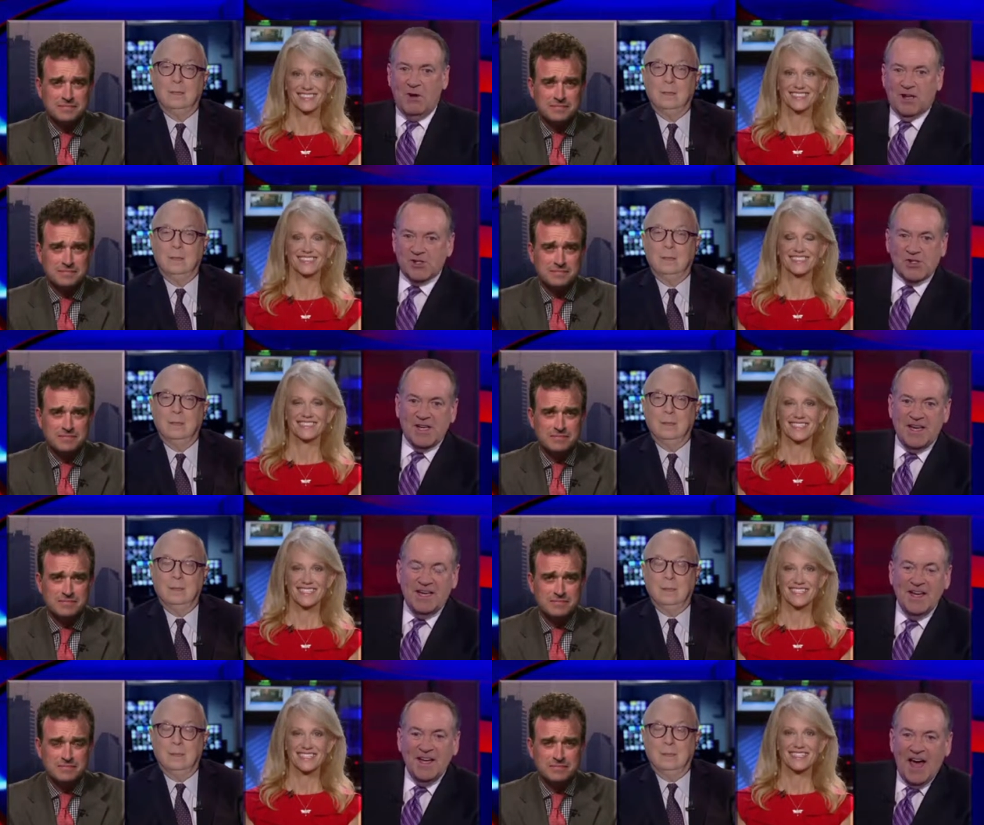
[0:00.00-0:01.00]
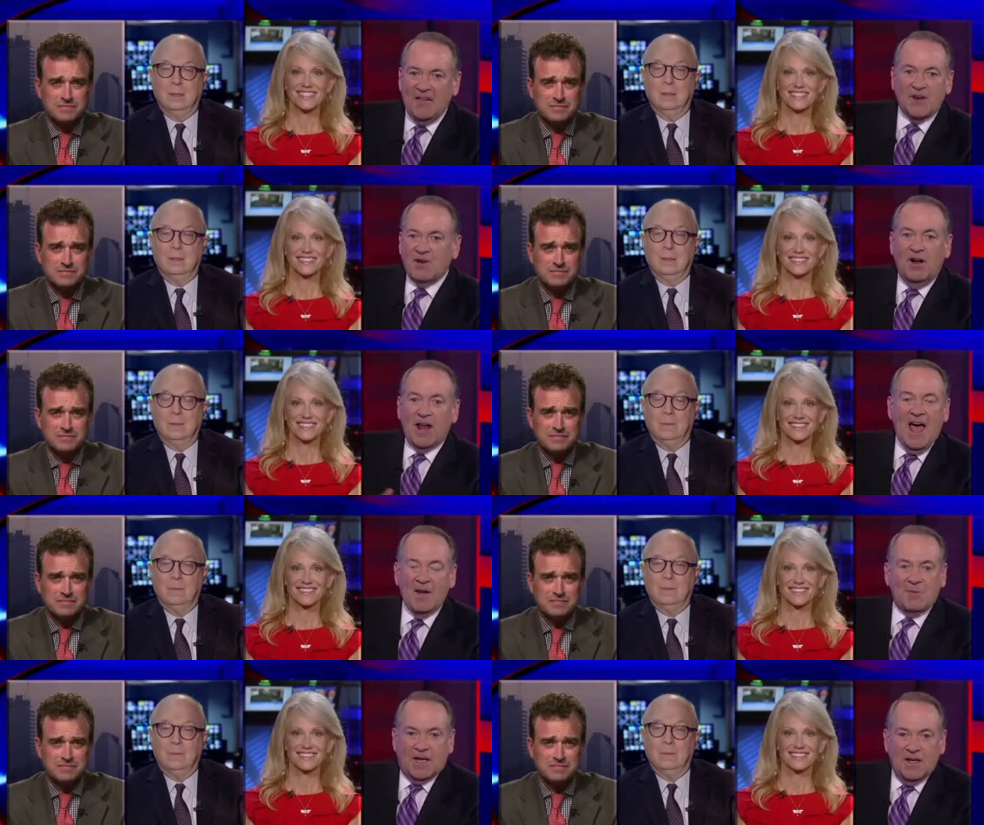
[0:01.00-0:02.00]
Speaker 1: to see. And they're all
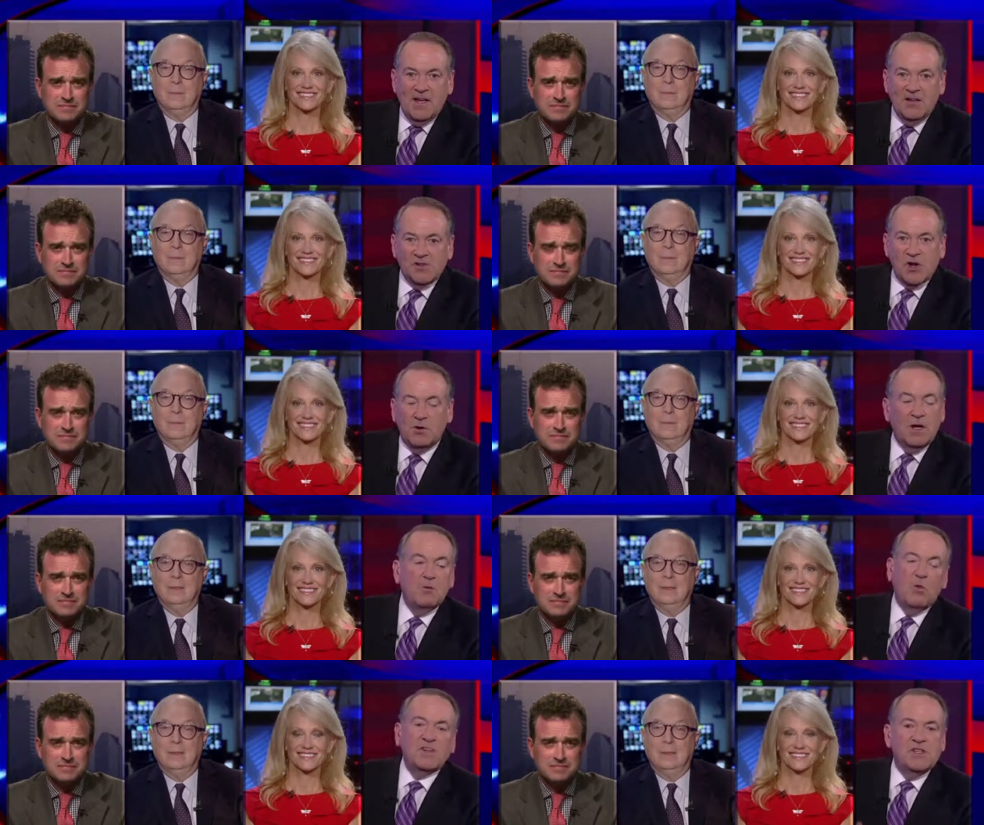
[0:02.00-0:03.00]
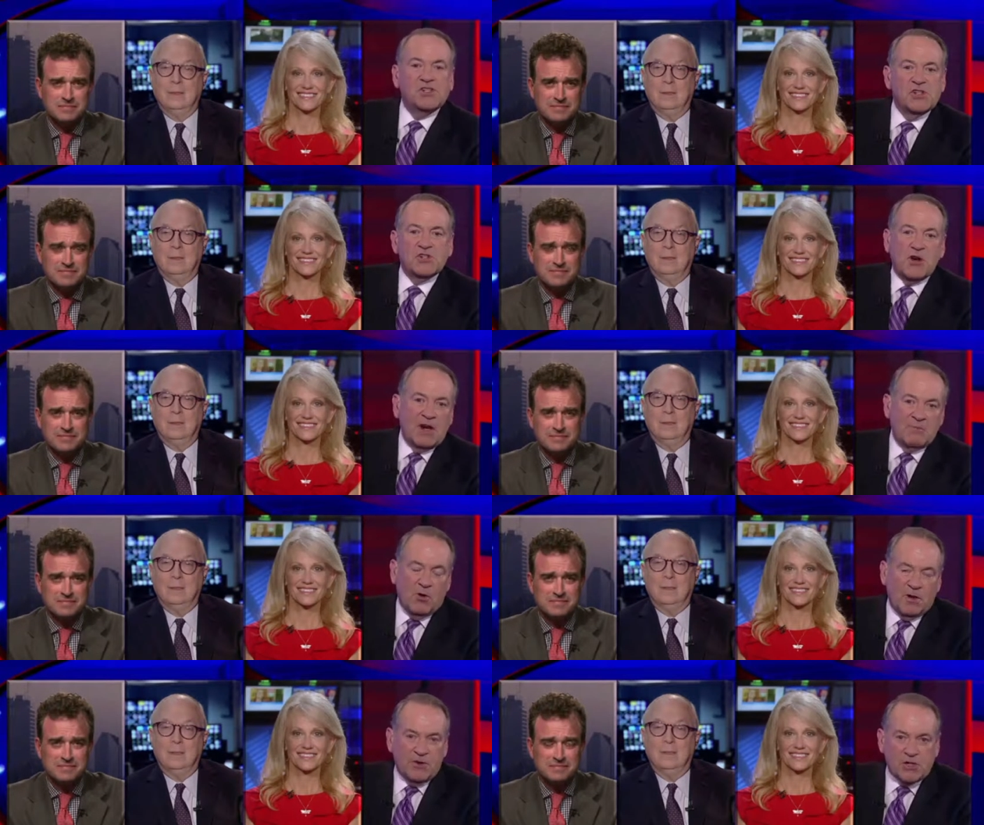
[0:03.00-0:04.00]
happy. So, was this a turning
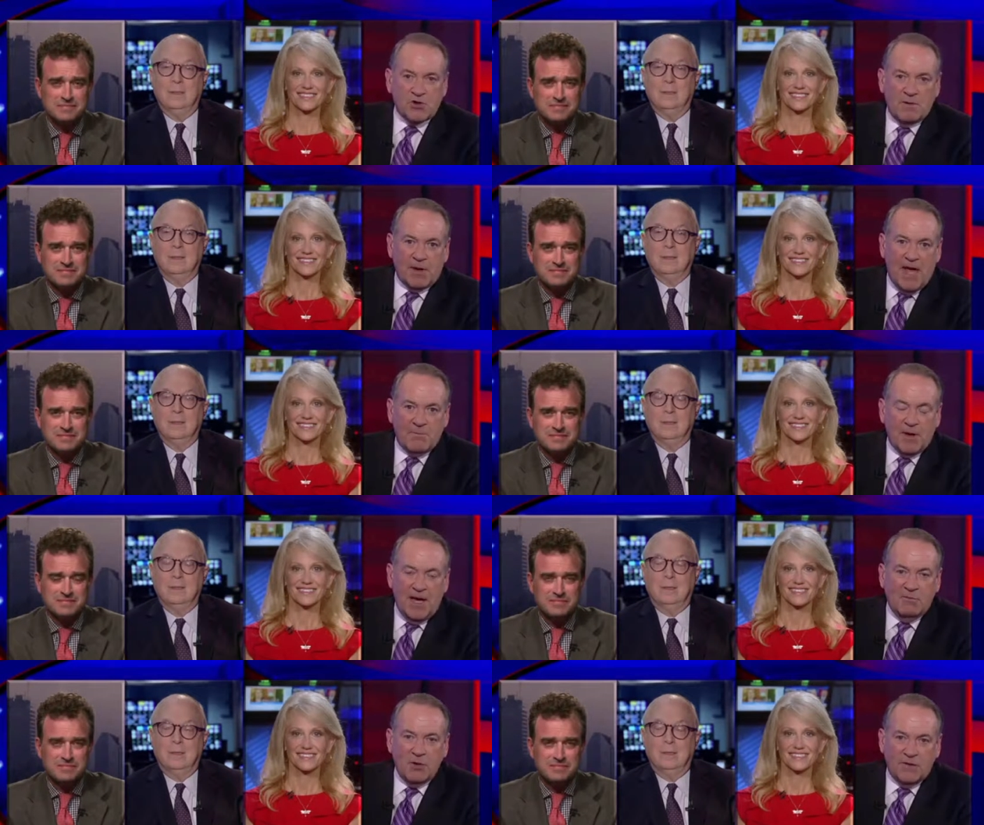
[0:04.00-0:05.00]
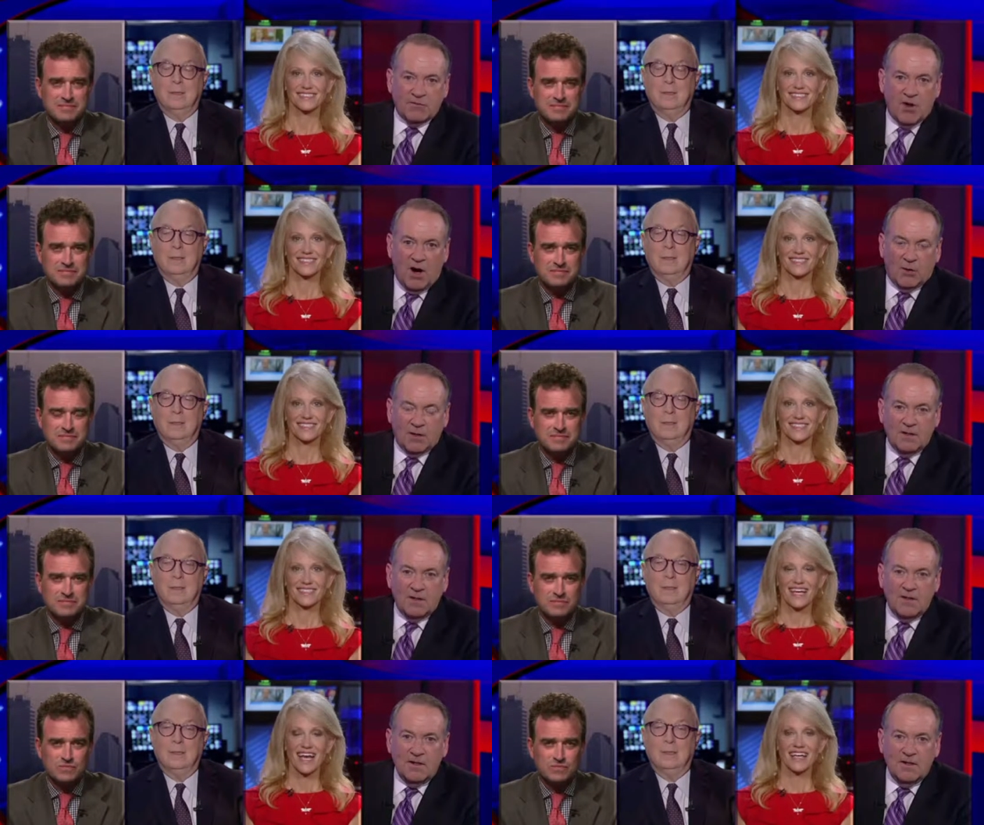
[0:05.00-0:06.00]
point for the Trump campaign moving forward?
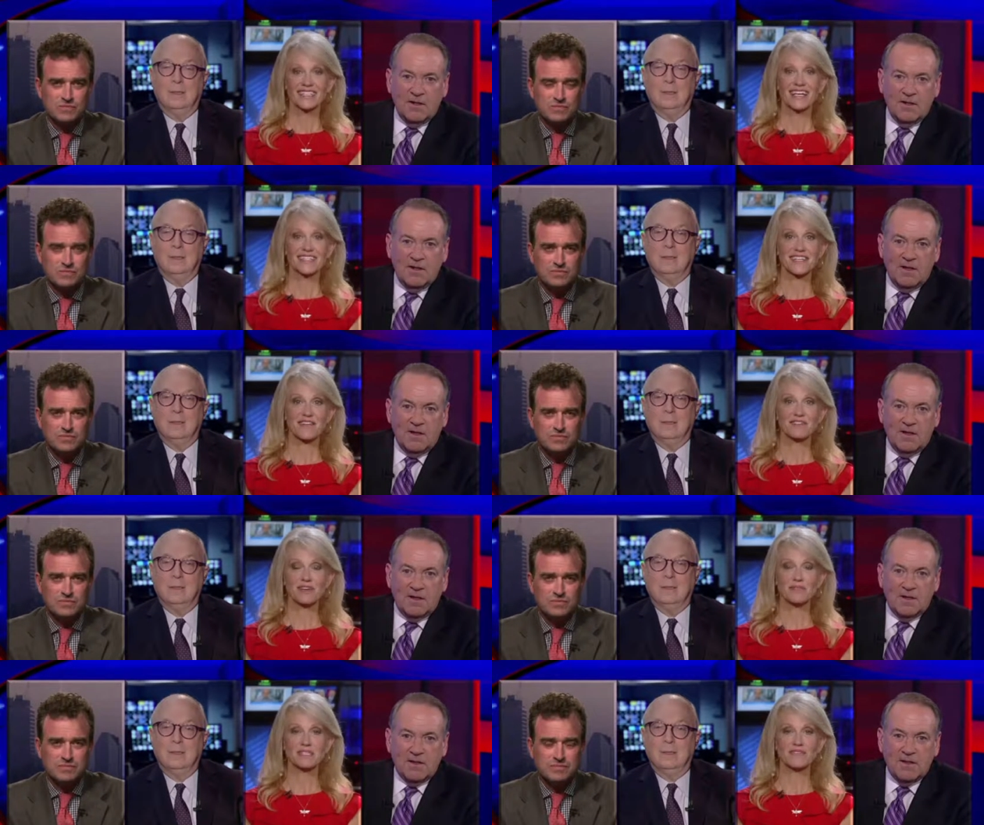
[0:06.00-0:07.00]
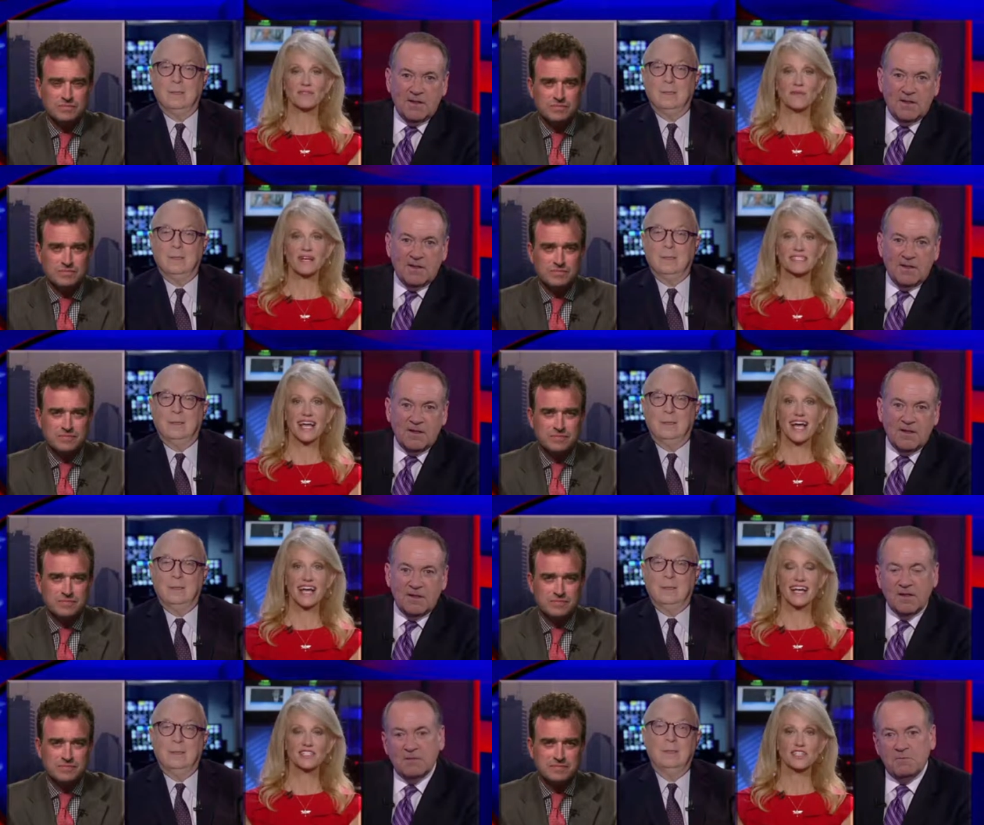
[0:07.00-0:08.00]
Speaker 2: Uh, yes, Governor, I believe it was.
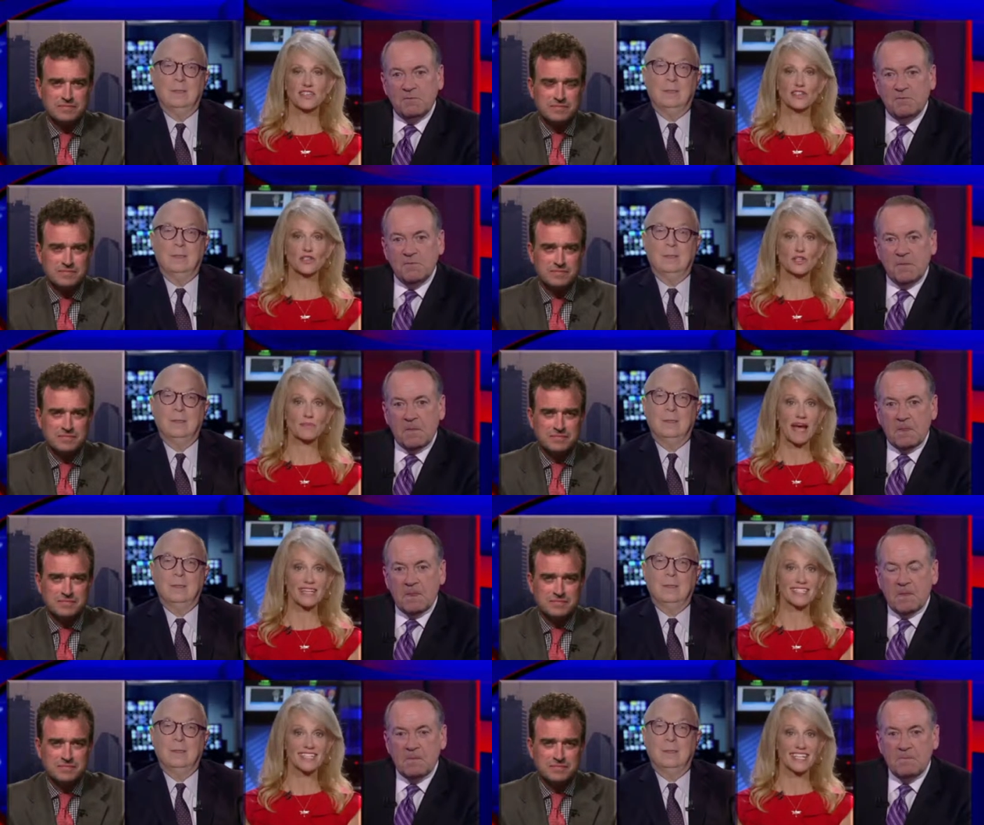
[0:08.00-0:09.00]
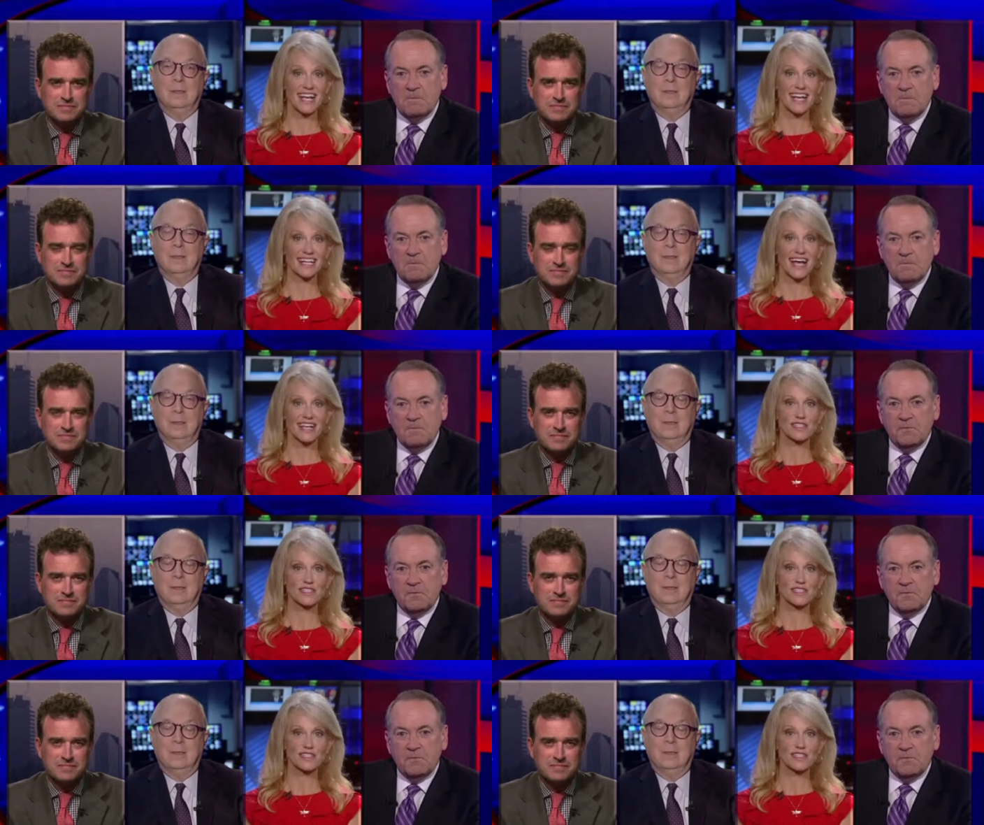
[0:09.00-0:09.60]
I actually think you'll look back at today as